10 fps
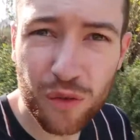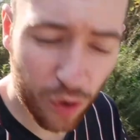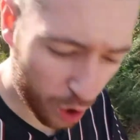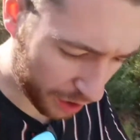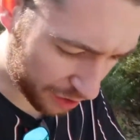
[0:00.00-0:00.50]

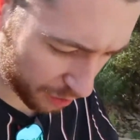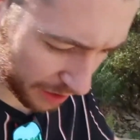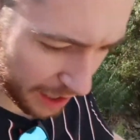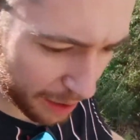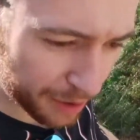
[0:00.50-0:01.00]
Right, so
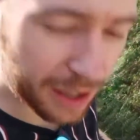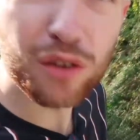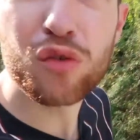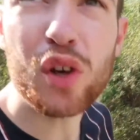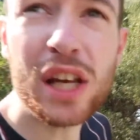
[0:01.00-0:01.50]
I came down
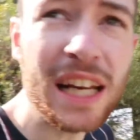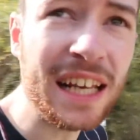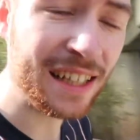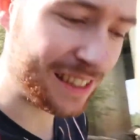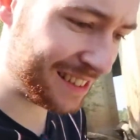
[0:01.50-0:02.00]
a
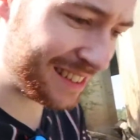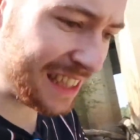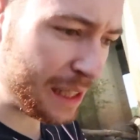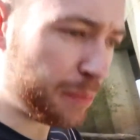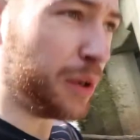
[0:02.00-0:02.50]
really steep